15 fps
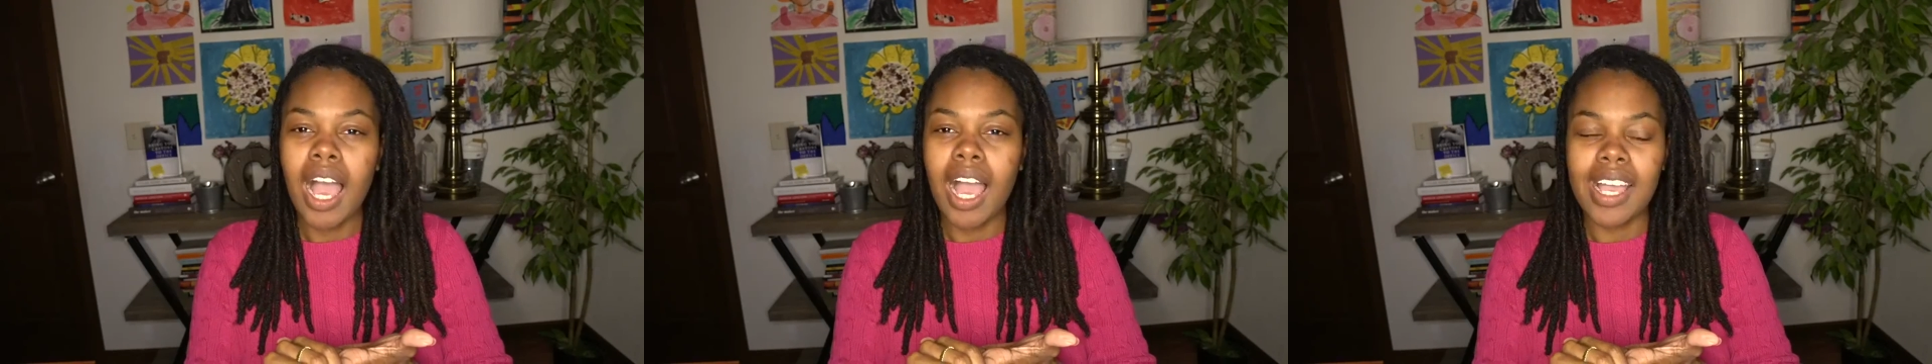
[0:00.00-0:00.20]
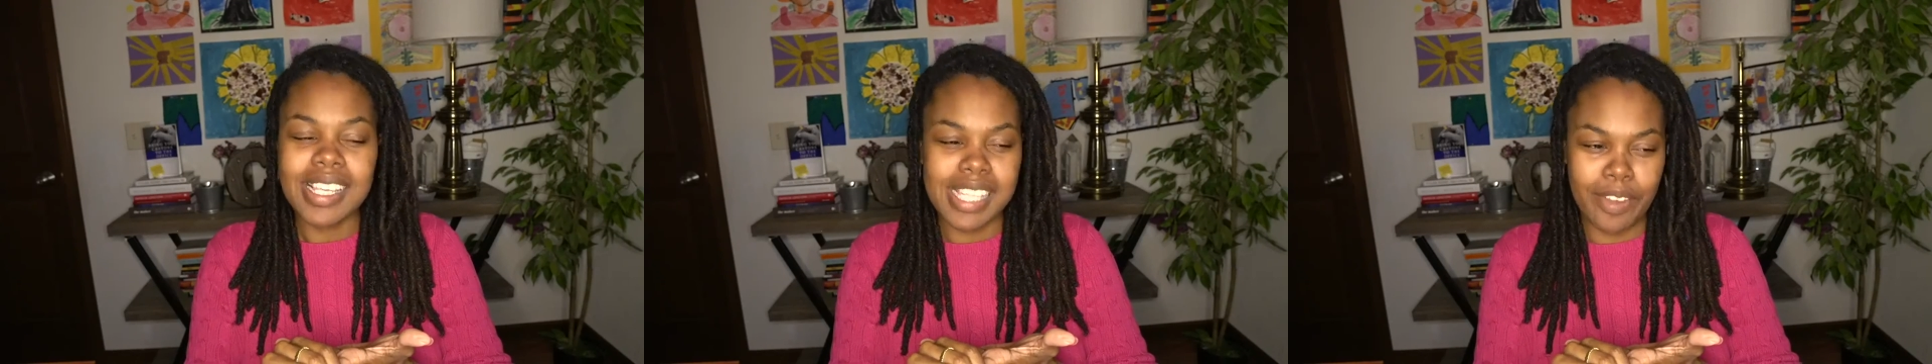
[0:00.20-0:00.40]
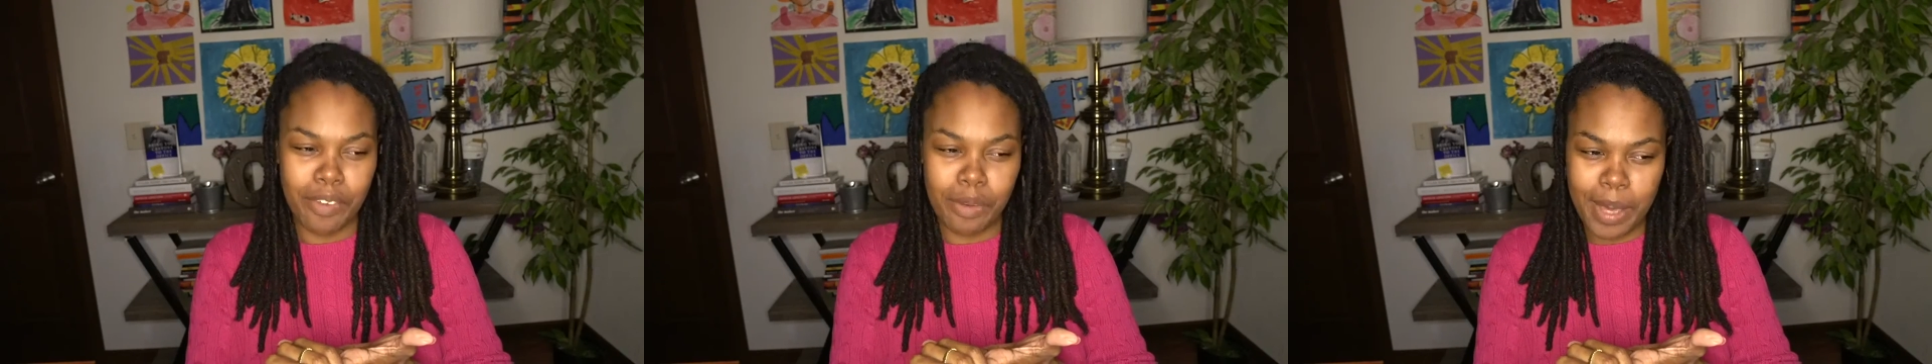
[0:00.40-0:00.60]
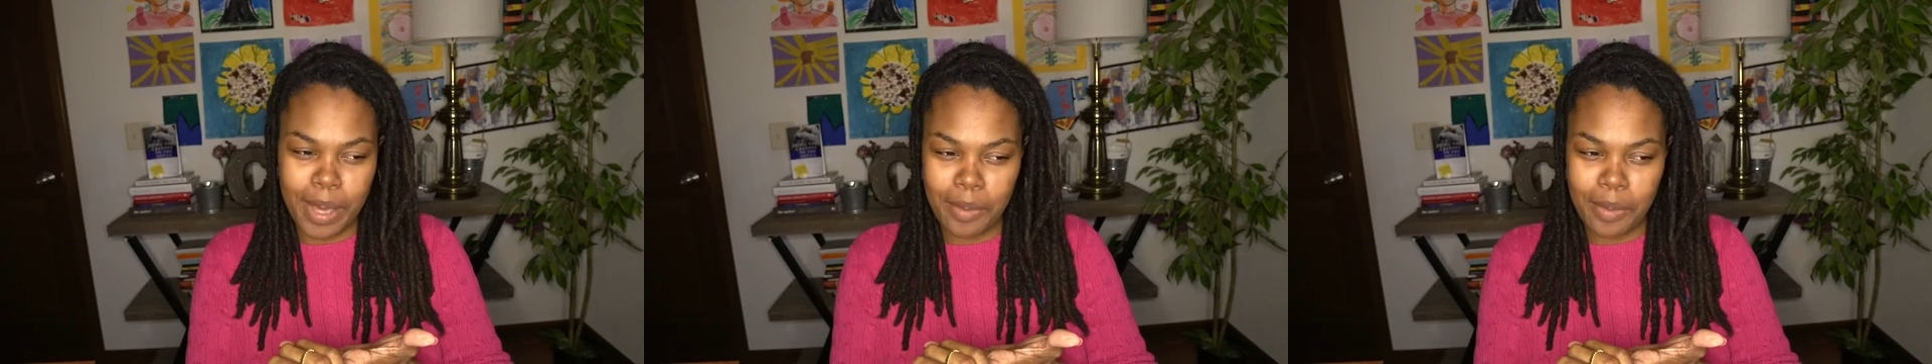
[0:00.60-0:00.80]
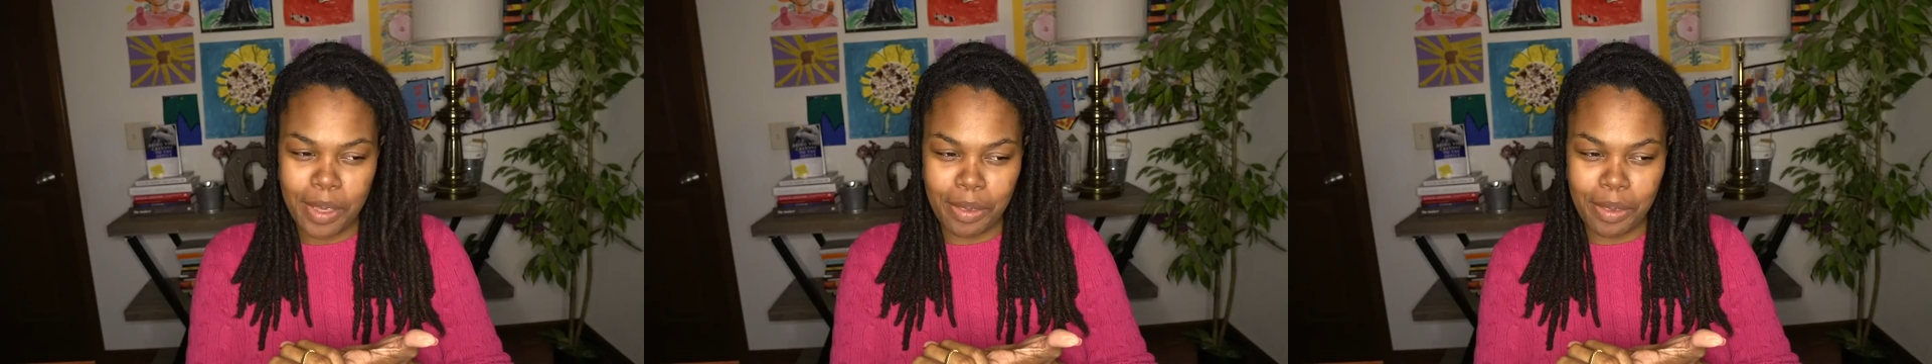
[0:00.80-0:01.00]
Is everybody
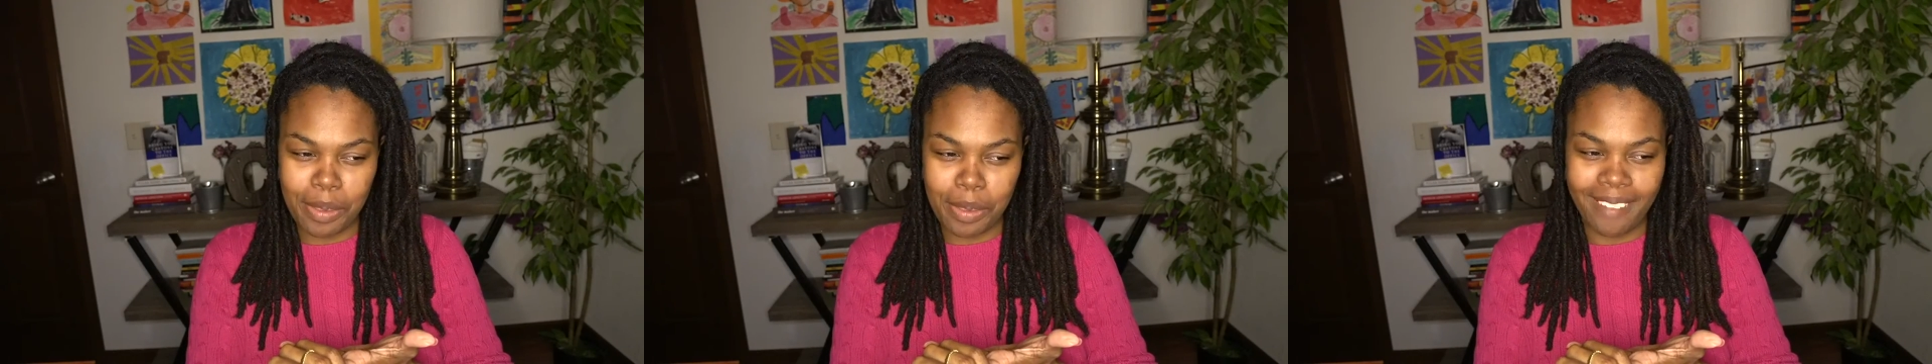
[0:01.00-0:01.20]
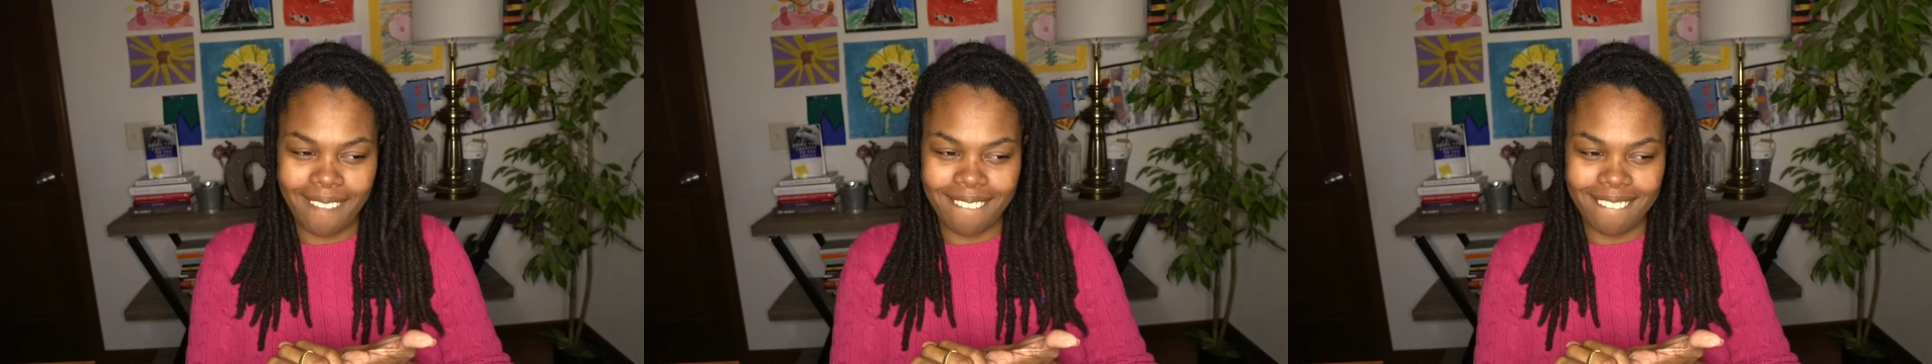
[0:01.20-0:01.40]
with me?